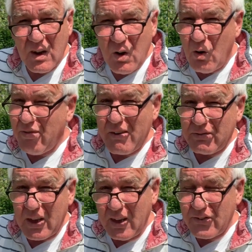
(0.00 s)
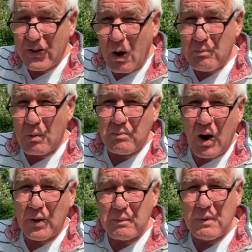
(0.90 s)
or 50 start
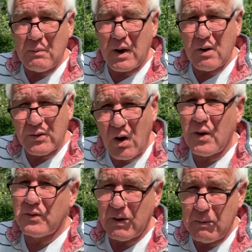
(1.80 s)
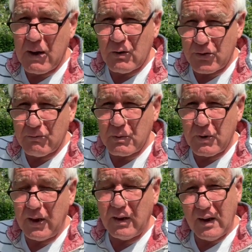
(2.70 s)
bombarding me with those kinds of emails every week,